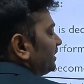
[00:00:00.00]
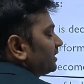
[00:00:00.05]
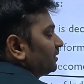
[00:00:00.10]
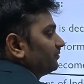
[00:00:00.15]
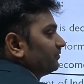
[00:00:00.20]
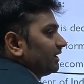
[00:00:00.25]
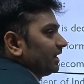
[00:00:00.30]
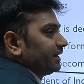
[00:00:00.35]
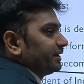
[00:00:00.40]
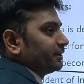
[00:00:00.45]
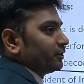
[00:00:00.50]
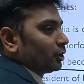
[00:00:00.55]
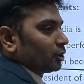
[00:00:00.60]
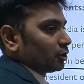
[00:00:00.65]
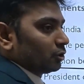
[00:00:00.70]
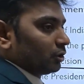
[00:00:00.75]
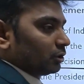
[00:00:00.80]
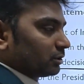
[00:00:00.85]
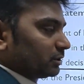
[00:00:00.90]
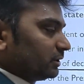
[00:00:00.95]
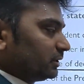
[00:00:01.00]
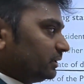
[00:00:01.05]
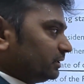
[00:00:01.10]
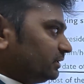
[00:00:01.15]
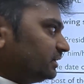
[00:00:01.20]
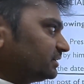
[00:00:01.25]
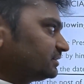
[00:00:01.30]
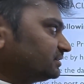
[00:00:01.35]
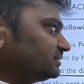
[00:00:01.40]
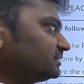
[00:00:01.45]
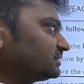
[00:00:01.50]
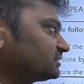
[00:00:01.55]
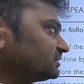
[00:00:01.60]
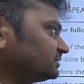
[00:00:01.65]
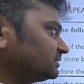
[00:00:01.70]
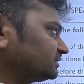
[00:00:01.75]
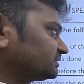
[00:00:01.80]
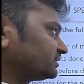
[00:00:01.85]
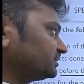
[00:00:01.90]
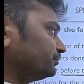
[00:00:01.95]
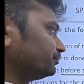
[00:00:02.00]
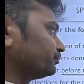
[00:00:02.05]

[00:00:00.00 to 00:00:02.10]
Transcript: valid or not. Yes, this is a simple